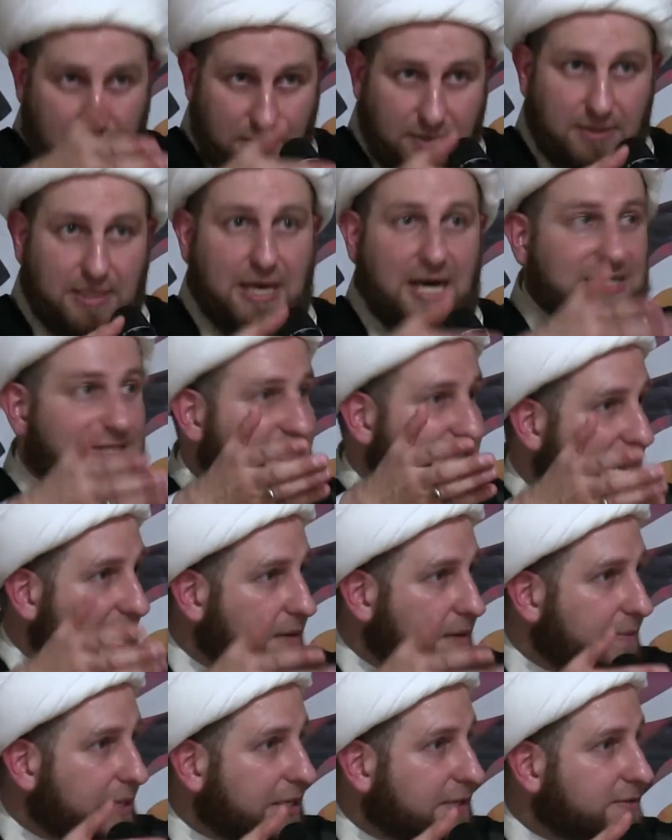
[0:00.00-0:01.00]
the
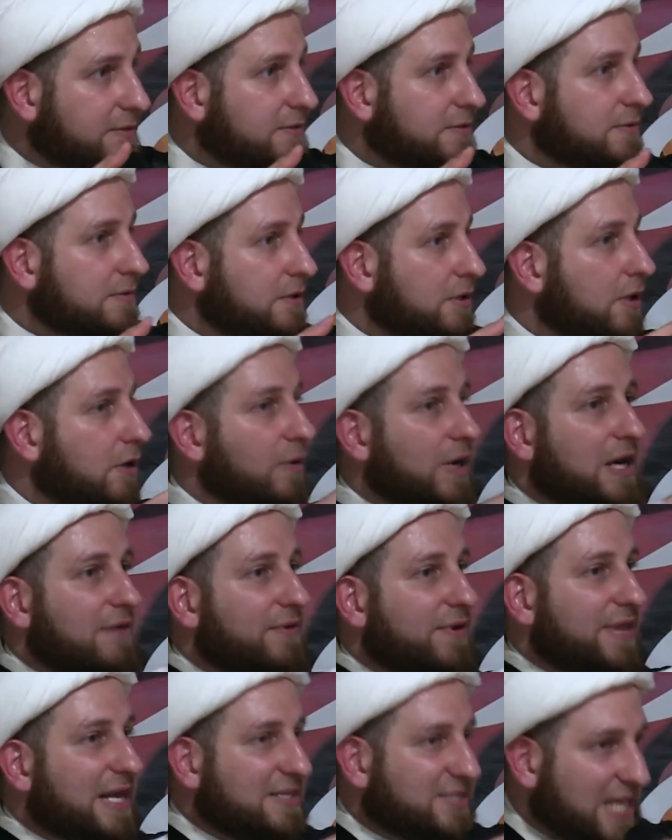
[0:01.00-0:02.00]
assignment, you know, whatever
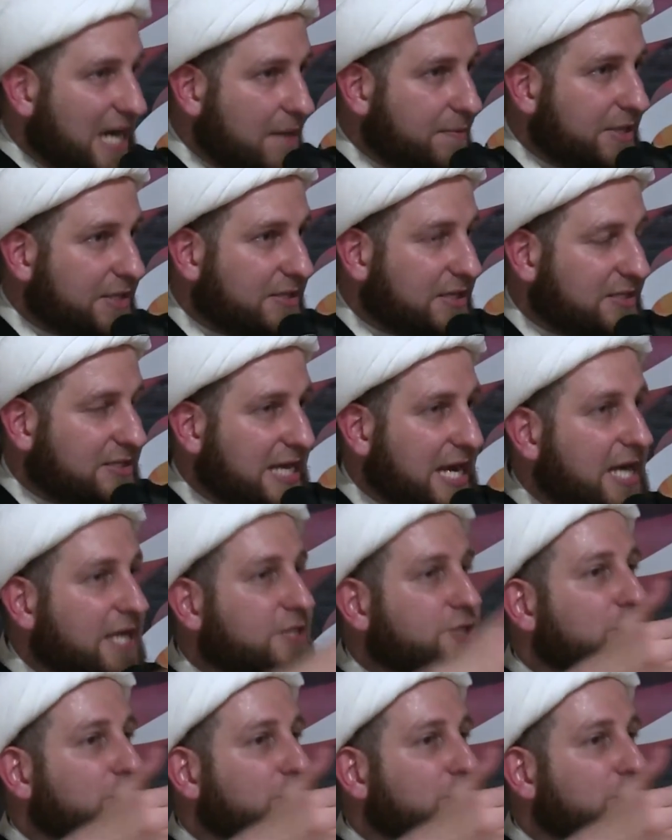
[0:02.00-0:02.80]
the assignment dictates.